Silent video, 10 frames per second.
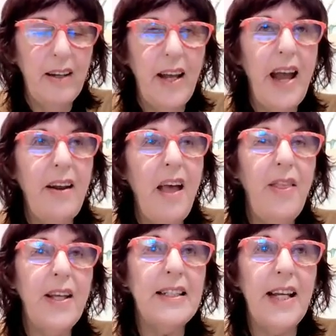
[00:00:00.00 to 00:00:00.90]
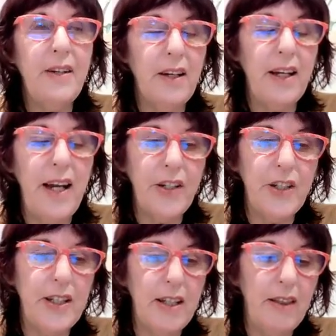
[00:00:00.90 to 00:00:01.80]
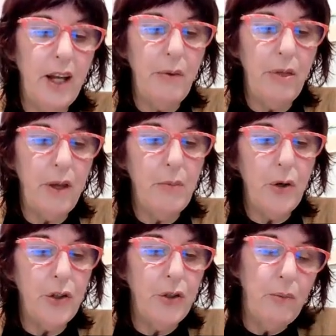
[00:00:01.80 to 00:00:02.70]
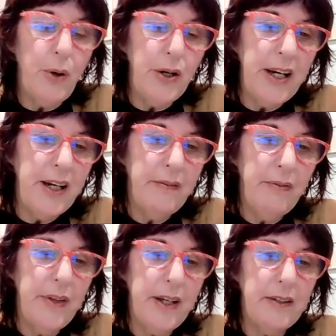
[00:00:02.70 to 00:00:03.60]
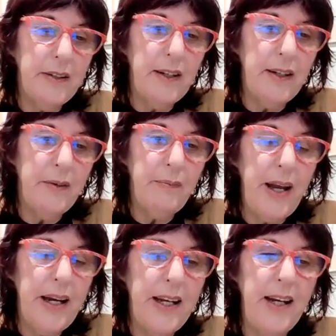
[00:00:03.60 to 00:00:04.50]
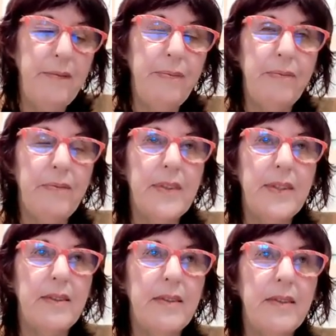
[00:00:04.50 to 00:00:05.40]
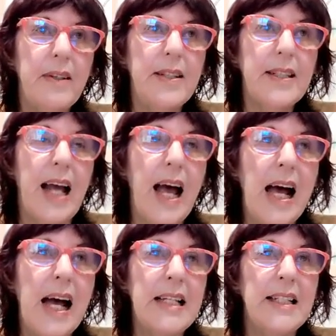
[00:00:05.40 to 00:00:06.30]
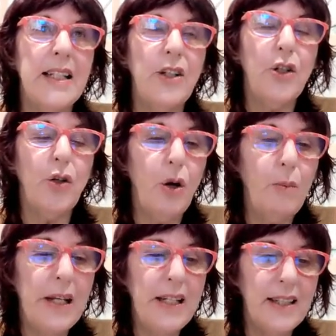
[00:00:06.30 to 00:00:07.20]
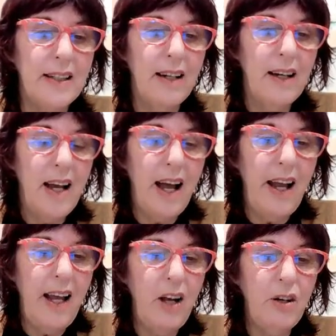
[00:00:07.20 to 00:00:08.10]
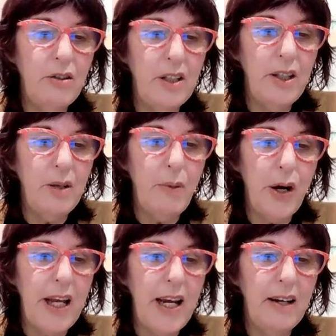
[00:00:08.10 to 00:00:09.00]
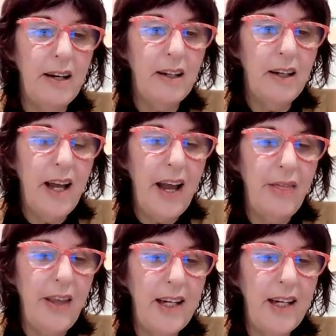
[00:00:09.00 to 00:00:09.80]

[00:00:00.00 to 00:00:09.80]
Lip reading: And there's that connection, isn't there, with the emotional body, that any scars and traumas are held in the body, and